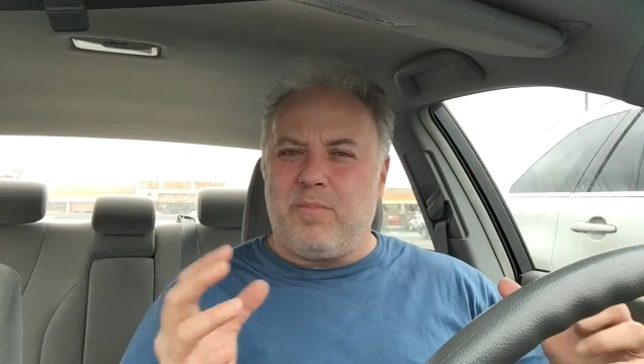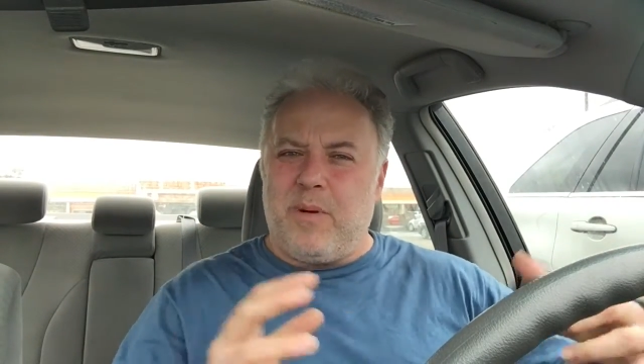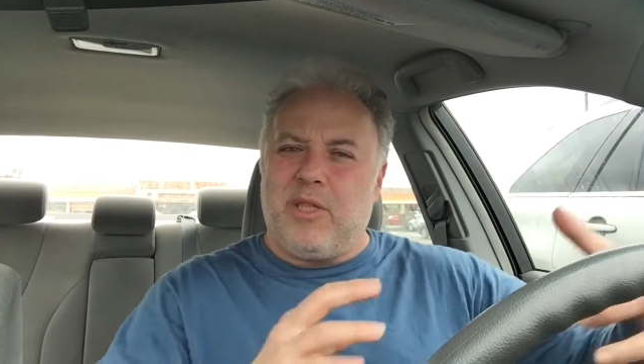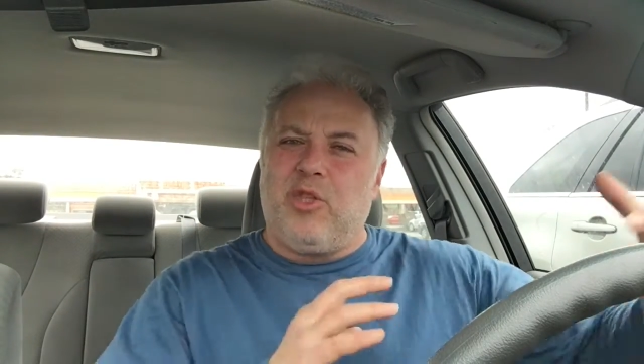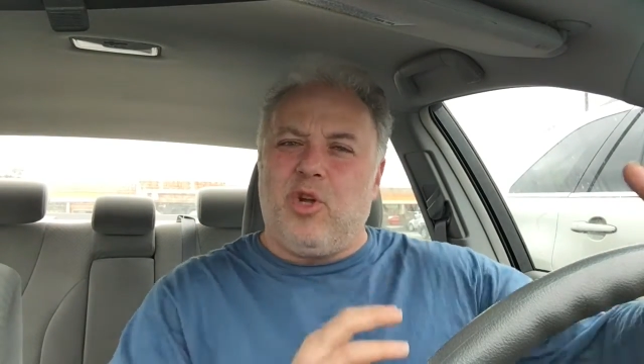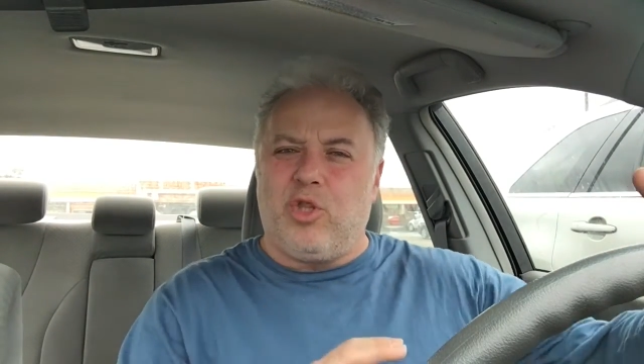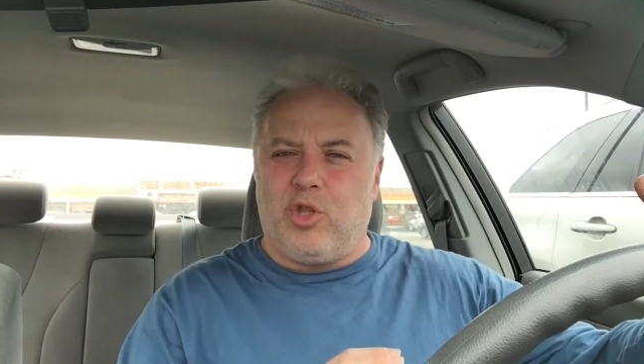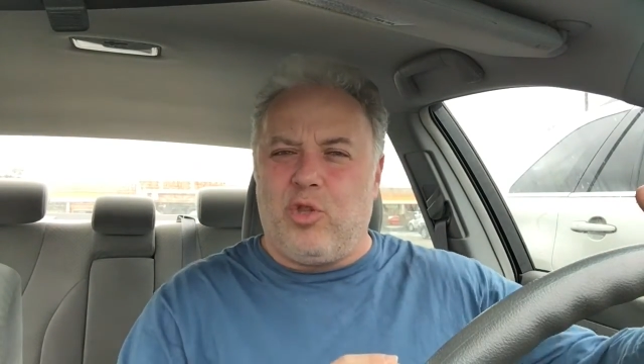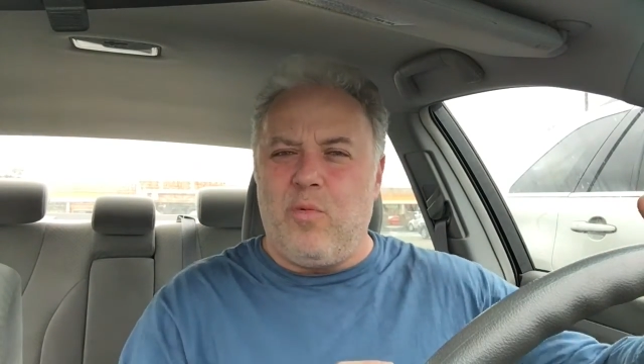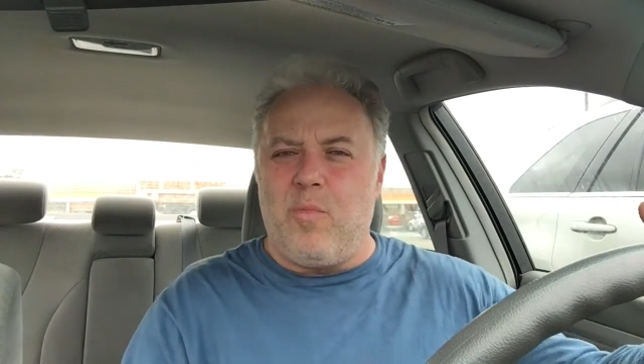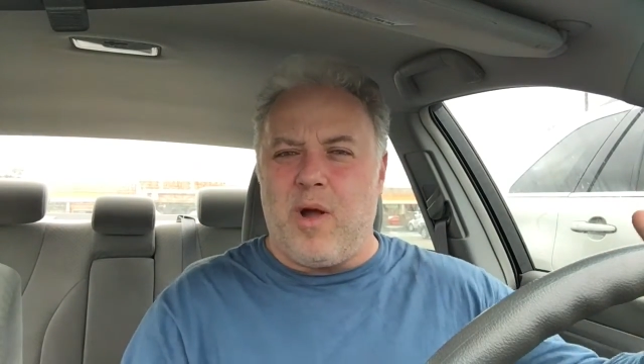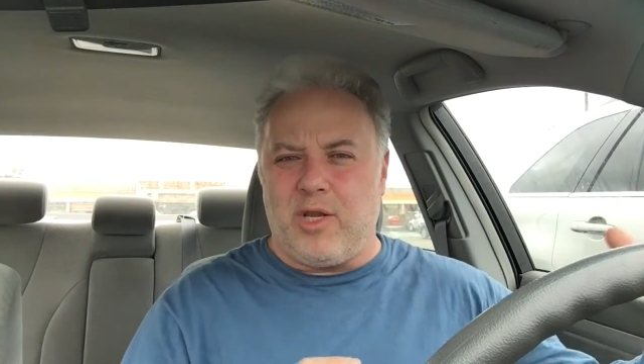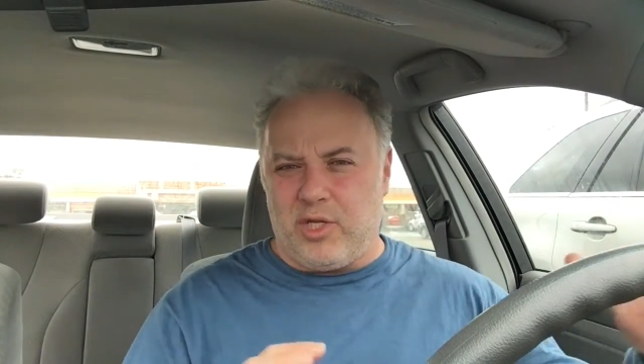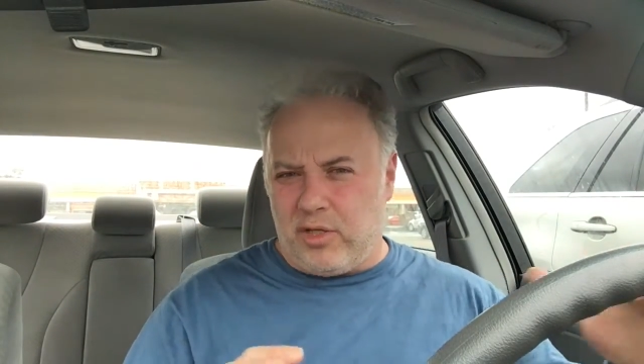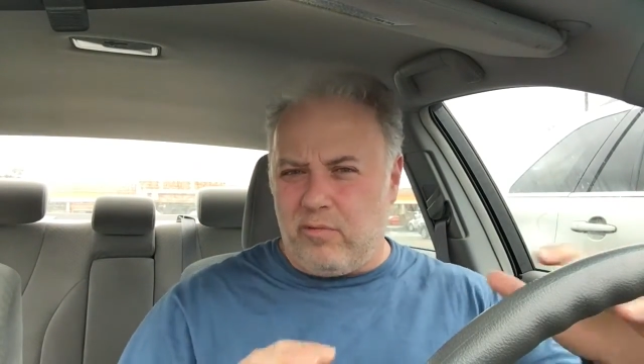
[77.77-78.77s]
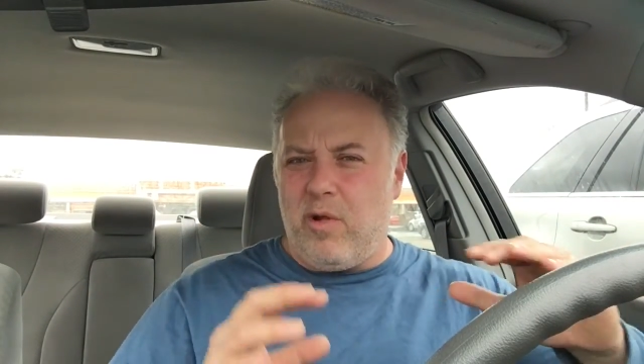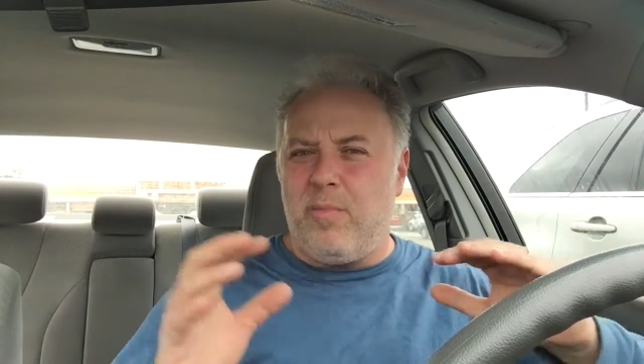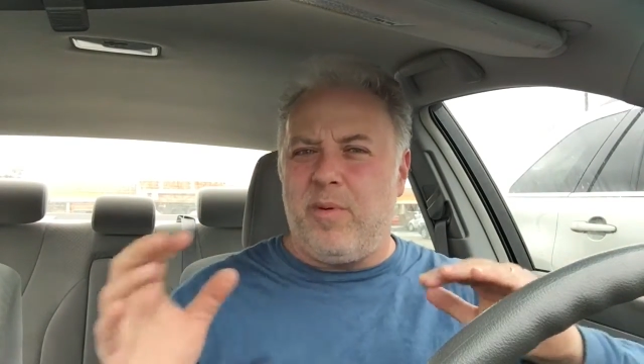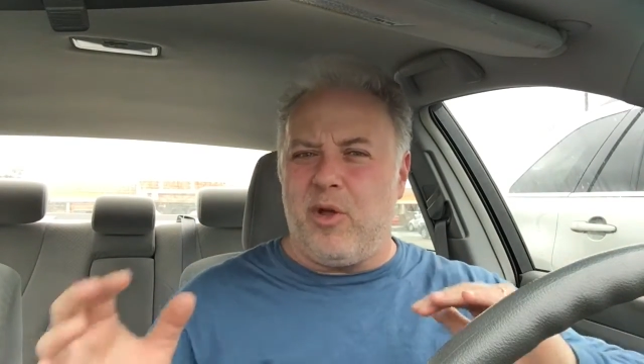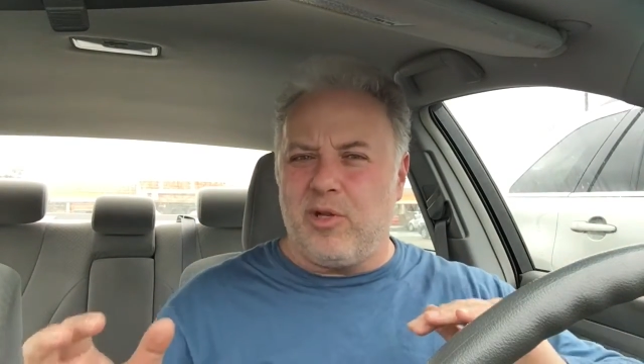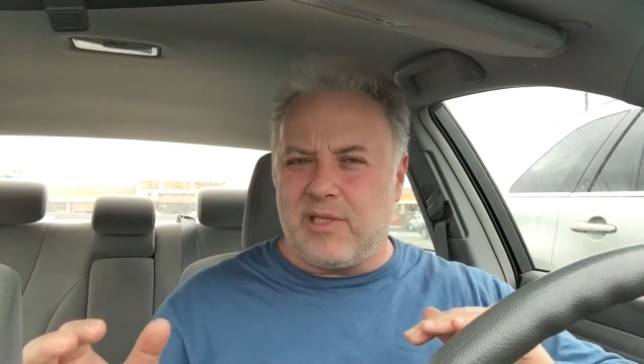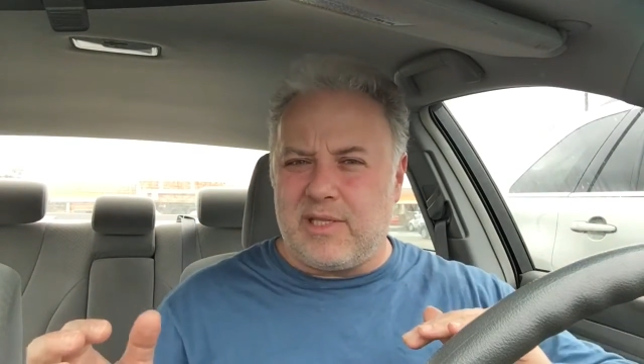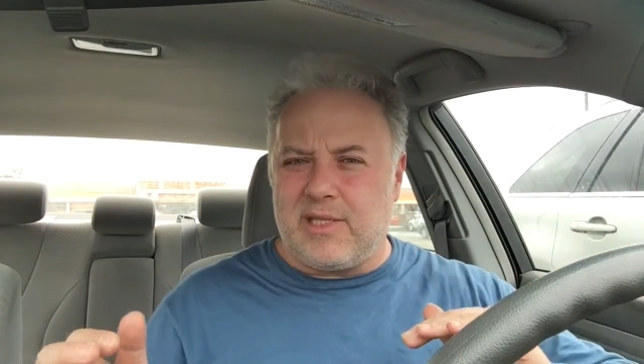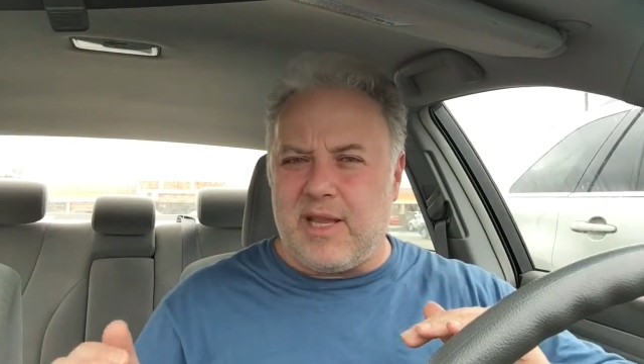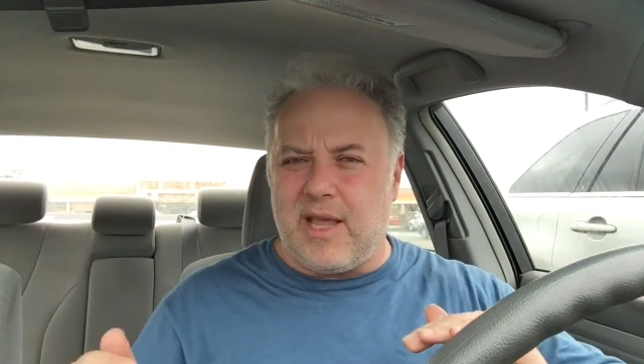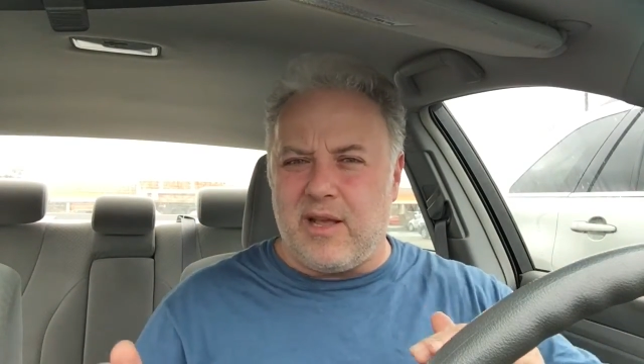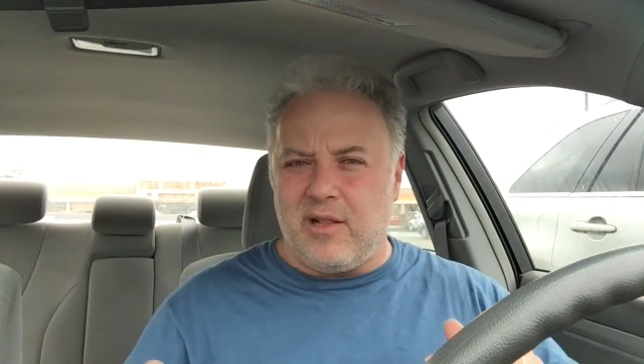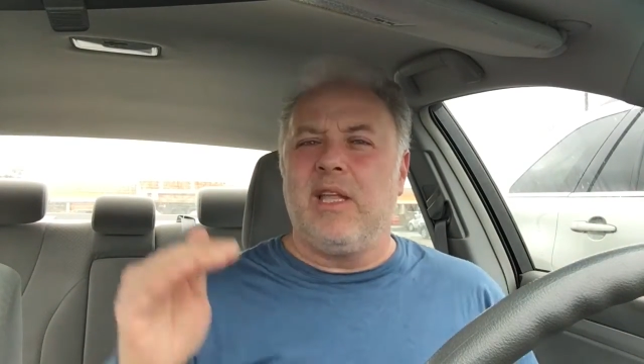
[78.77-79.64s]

but not too much. It will be on sale.